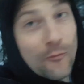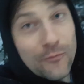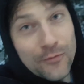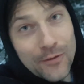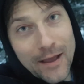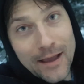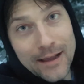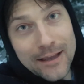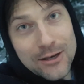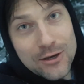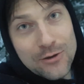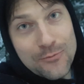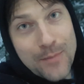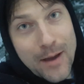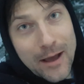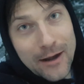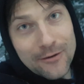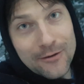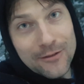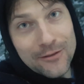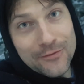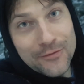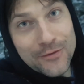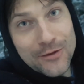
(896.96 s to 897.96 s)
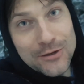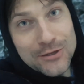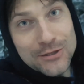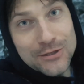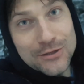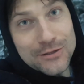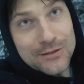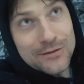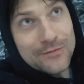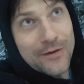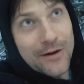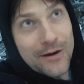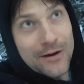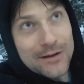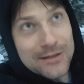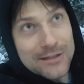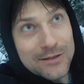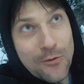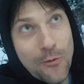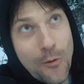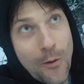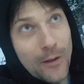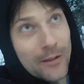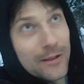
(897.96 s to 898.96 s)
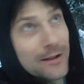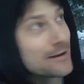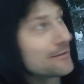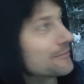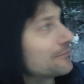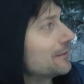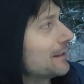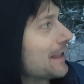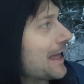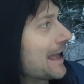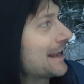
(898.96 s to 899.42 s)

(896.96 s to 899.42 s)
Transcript: better in the future as far as quality of lighting.